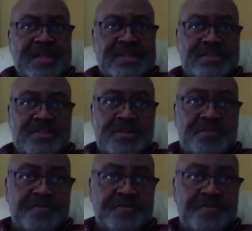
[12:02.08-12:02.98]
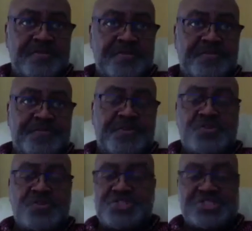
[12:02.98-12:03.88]
at the different fusion
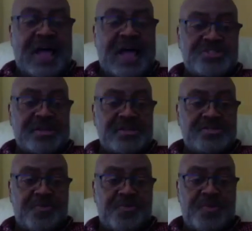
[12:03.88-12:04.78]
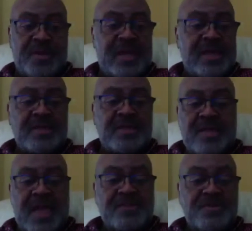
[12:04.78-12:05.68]
styles that are starting to permeate,
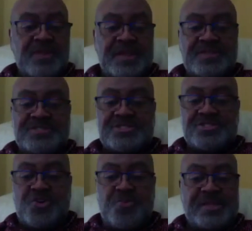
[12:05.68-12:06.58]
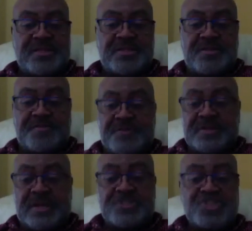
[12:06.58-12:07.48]
and you're getting so many different
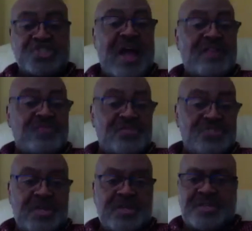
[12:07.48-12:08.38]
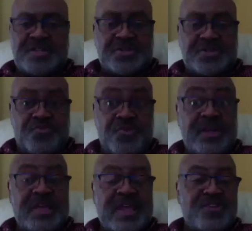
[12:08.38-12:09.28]
genres that are really
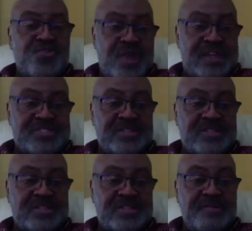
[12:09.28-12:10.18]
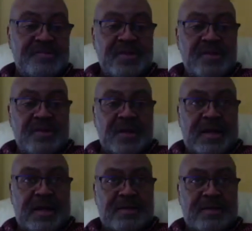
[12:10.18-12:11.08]
interesting,
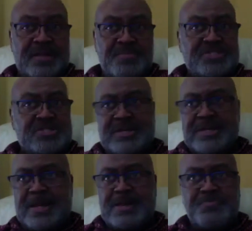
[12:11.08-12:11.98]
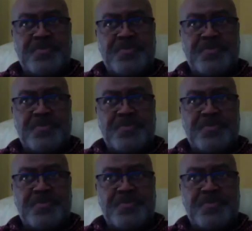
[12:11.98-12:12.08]
that are mixing